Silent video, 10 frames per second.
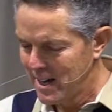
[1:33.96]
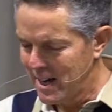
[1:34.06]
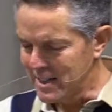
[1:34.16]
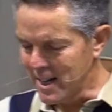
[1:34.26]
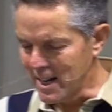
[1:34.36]

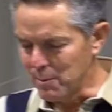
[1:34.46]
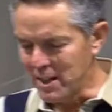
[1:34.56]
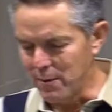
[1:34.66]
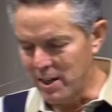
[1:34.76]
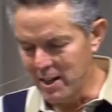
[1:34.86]
As Adam and
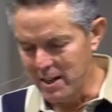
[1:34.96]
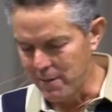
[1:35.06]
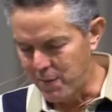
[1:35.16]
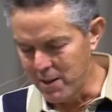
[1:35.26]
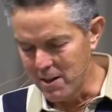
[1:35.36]
Eve hid
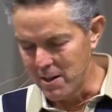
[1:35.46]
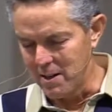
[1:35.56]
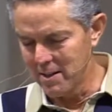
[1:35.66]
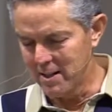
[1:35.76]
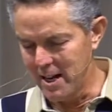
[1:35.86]
in
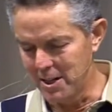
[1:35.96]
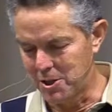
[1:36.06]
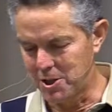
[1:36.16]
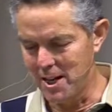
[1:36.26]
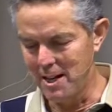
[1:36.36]
fear and
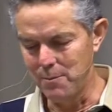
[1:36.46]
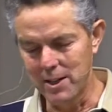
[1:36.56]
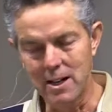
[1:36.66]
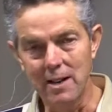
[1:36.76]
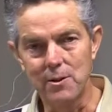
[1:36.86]
shame, the
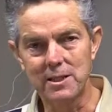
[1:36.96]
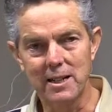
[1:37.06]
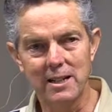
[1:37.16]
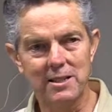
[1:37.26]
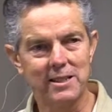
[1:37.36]

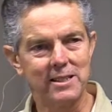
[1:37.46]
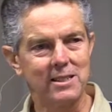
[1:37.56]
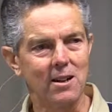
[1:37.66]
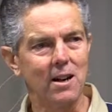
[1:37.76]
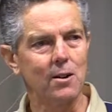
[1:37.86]
conversation that
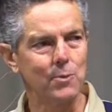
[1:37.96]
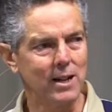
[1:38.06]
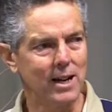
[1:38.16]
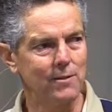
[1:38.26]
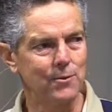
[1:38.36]
started when
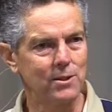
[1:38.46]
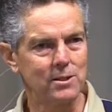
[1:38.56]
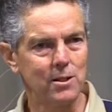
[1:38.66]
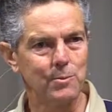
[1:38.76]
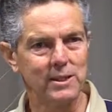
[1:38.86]
Adam
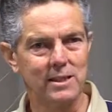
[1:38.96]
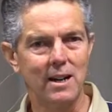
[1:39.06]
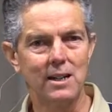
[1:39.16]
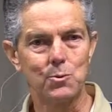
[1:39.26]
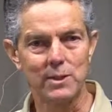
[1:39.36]
first opened his
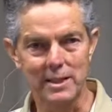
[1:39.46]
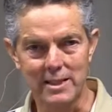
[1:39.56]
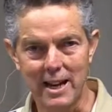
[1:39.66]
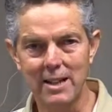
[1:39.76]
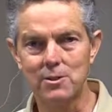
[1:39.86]
eyes was in
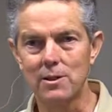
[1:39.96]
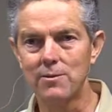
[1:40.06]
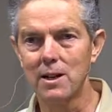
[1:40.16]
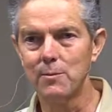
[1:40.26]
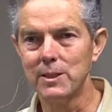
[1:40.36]
danger of
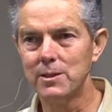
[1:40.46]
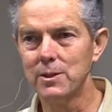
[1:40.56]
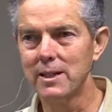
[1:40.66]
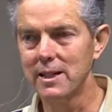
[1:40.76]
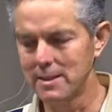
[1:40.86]
coming to
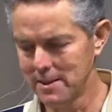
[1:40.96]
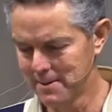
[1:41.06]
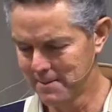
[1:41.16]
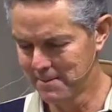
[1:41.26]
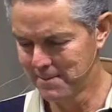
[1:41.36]
an end.
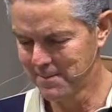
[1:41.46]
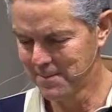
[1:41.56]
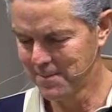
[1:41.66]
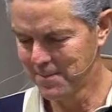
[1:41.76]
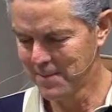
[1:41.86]

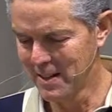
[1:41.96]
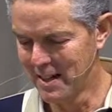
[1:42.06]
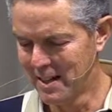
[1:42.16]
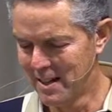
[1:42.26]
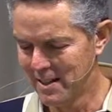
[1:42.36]

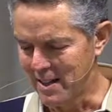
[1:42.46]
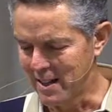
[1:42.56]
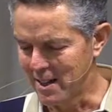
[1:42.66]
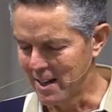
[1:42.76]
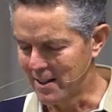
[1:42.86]

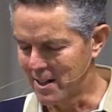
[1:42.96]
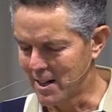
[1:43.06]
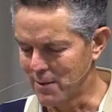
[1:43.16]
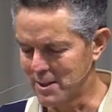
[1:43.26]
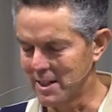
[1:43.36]
Thank God the
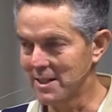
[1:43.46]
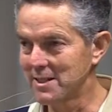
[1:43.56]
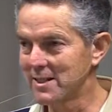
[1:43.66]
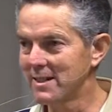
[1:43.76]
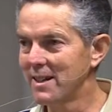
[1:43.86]

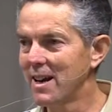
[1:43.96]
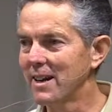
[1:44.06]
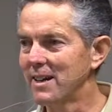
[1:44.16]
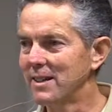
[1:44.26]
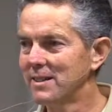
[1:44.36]
conversation did not
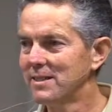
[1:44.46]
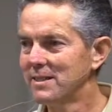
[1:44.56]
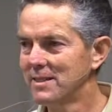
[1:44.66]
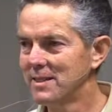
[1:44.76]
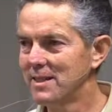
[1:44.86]
end.
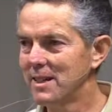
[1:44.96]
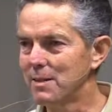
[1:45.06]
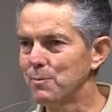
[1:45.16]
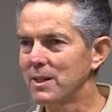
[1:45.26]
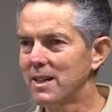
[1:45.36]

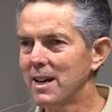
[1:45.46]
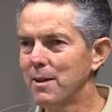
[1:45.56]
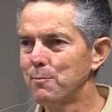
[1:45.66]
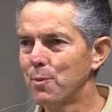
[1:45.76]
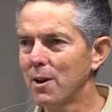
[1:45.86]
It
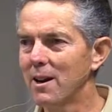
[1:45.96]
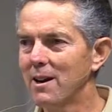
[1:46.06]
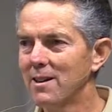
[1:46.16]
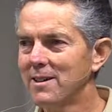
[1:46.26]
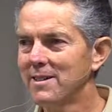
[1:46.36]
became prayer.